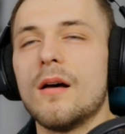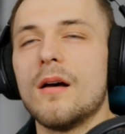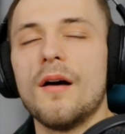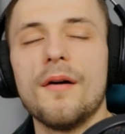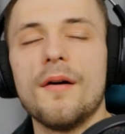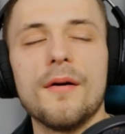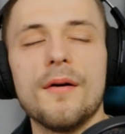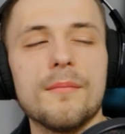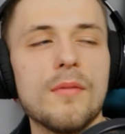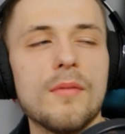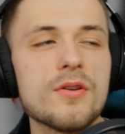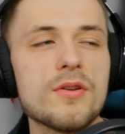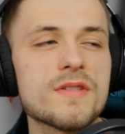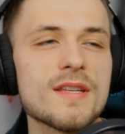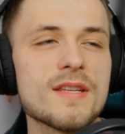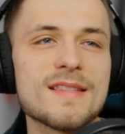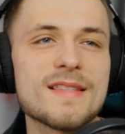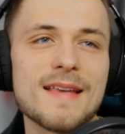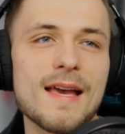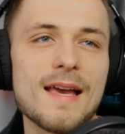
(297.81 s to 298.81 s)
Most
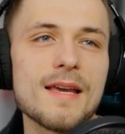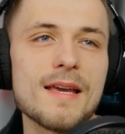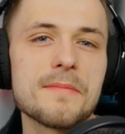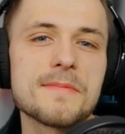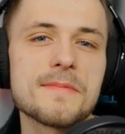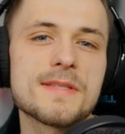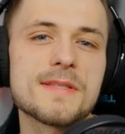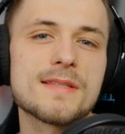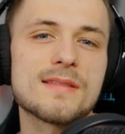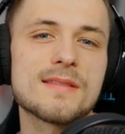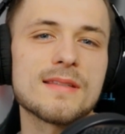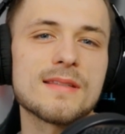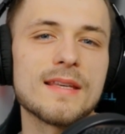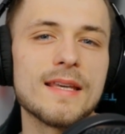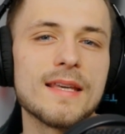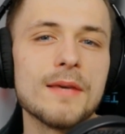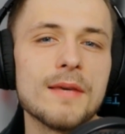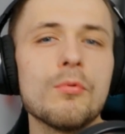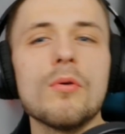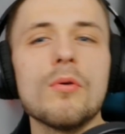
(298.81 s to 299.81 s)
of the times, it